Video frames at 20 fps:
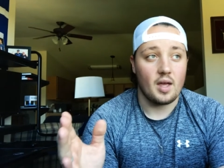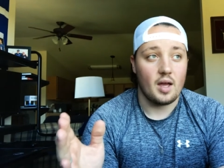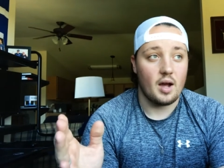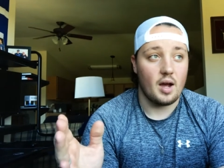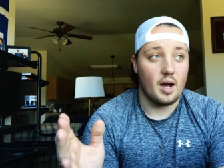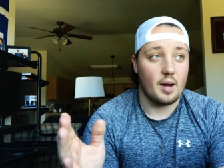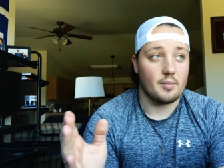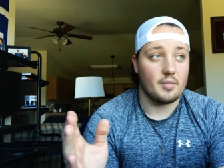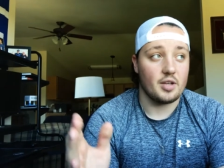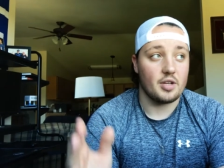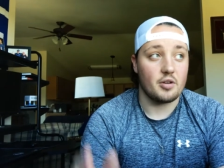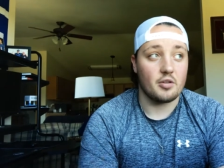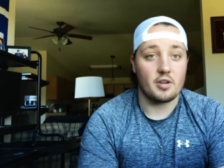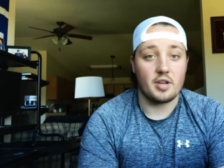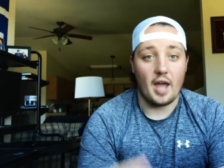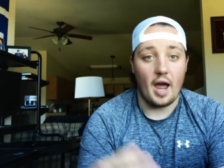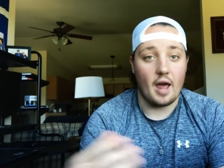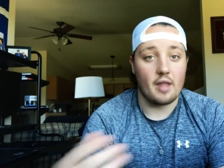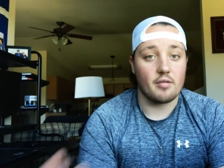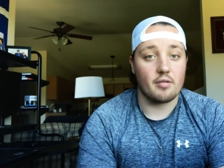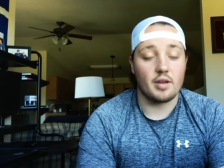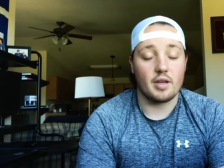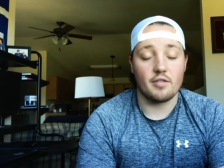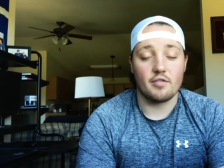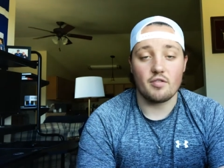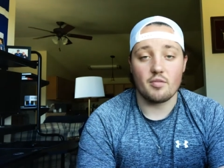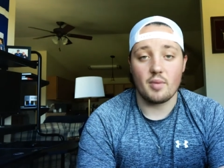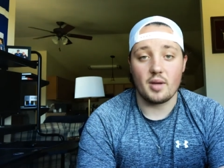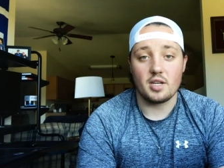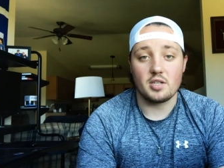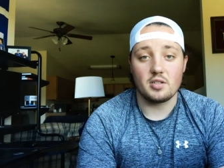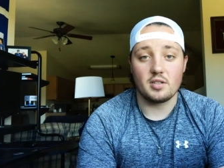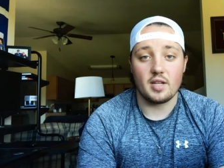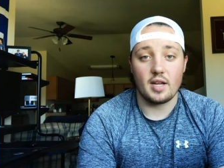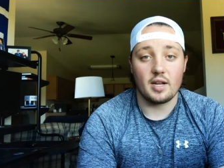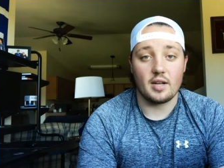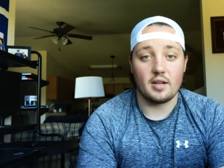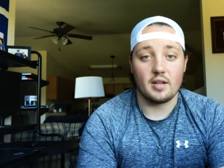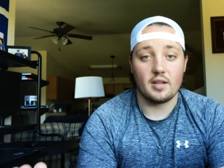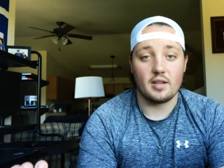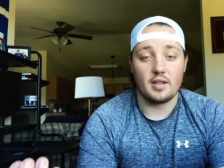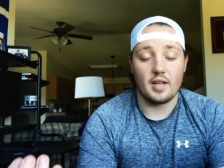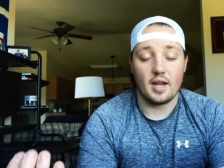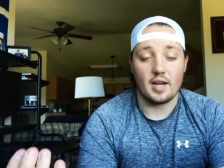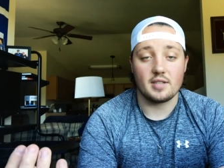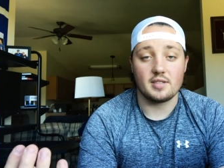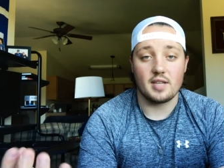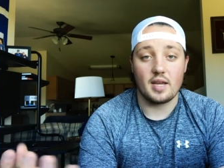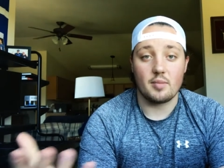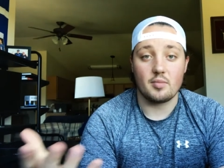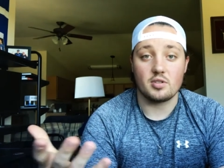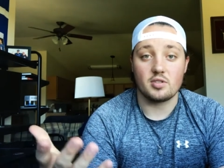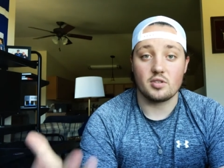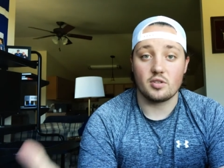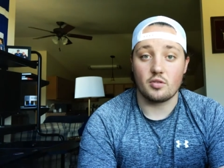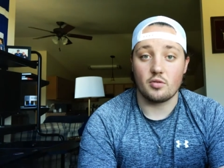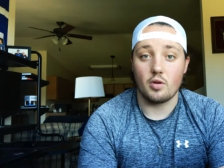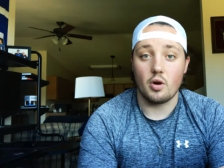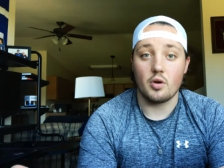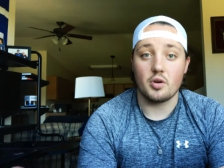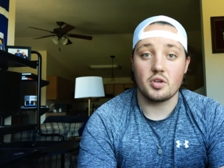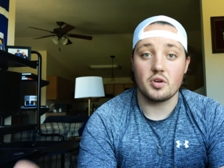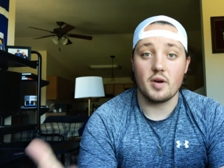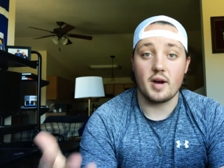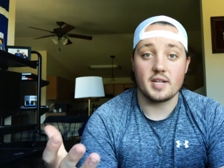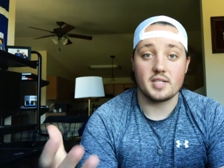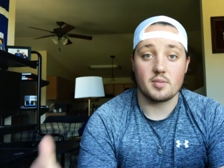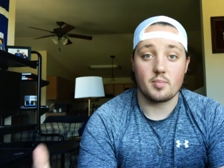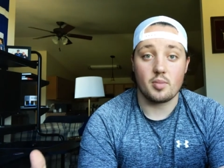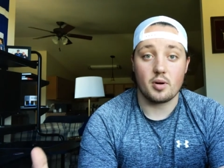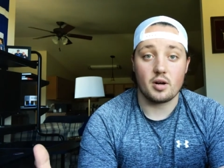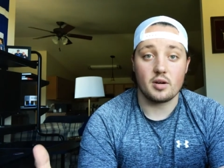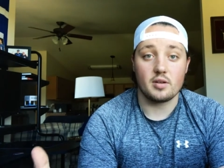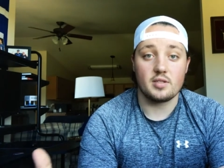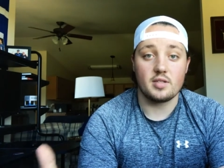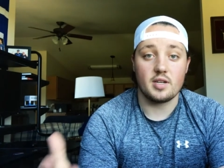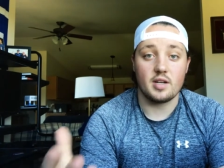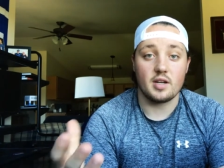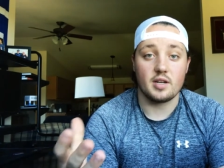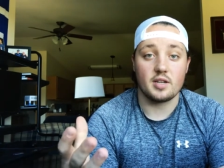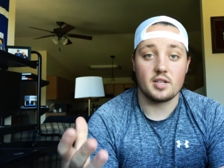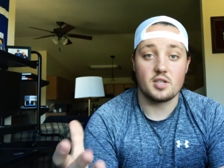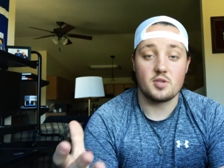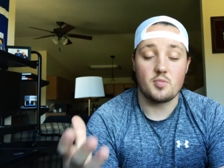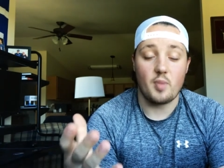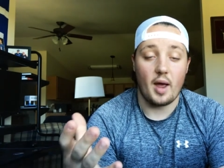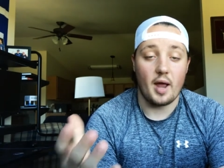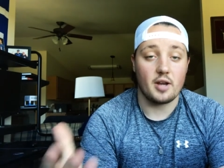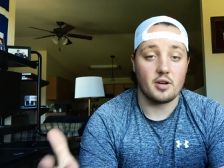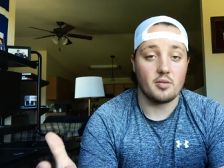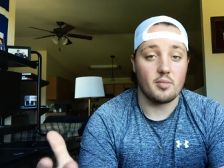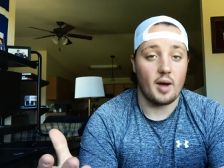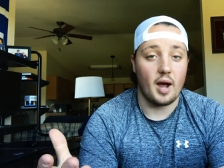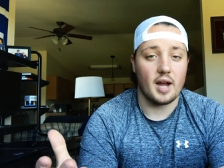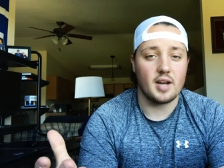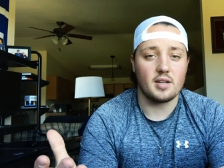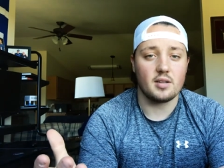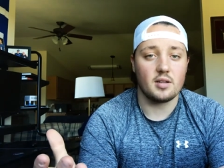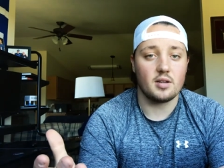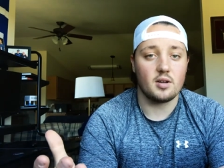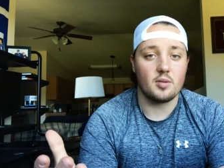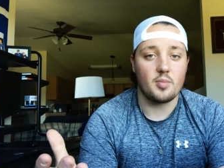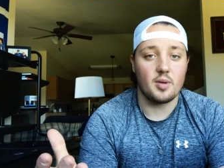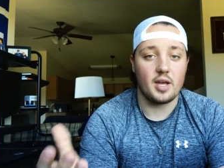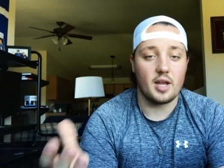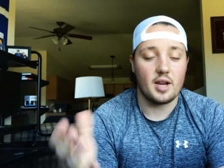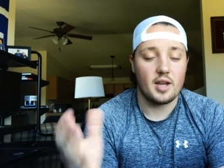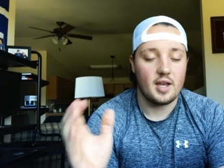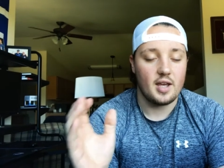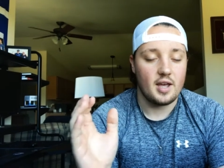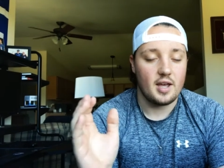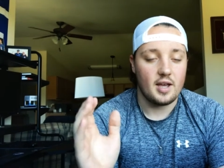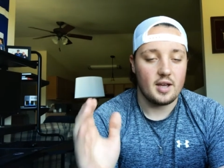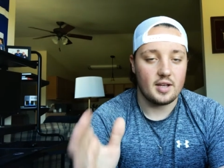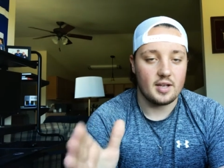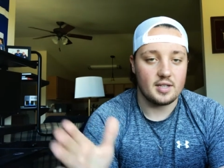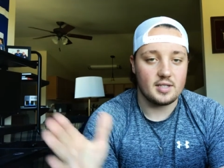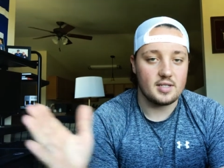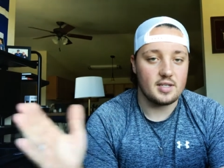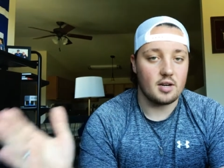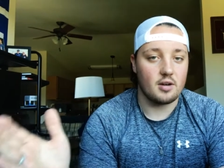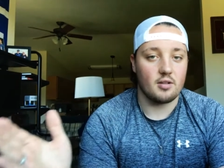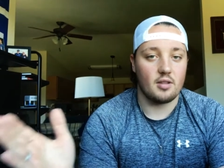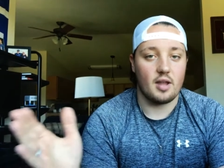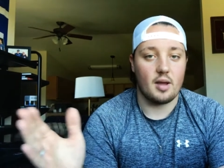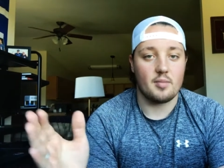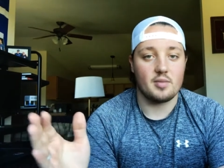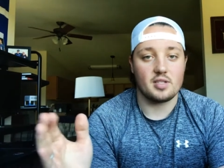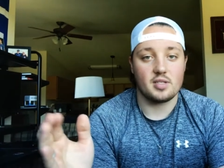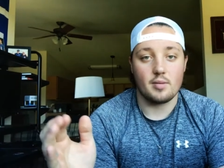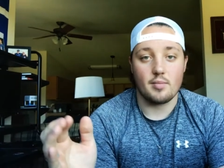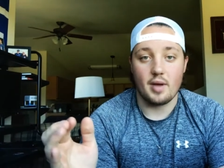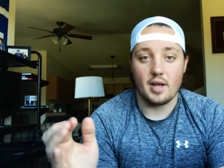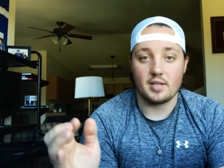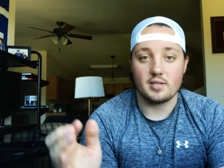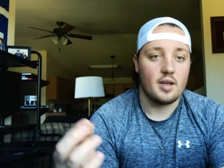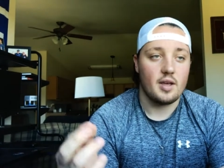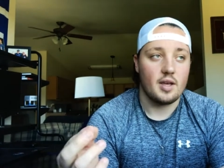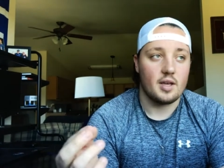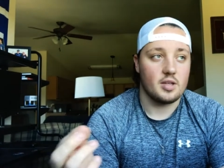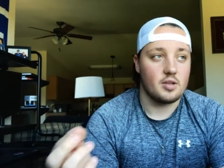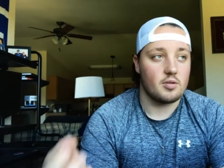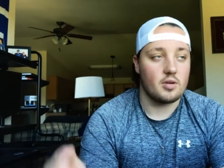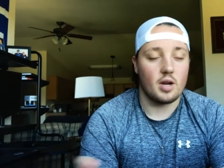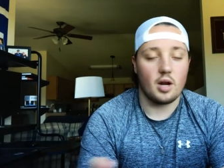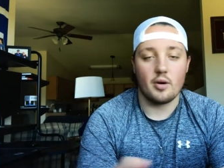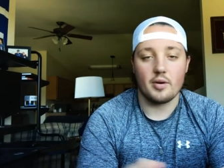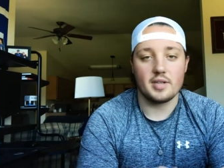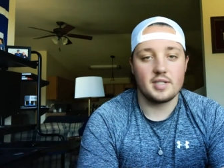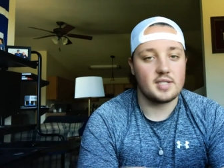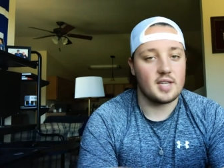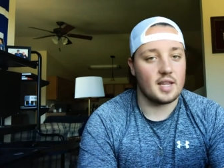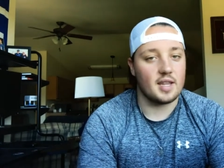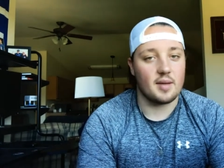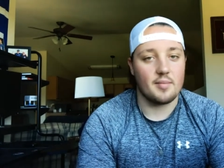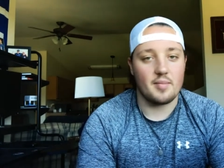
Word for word: um, that you're gathering information that, that is able to grow you as a person and expand your mind a little bit, consider them as a mentor. You can always send them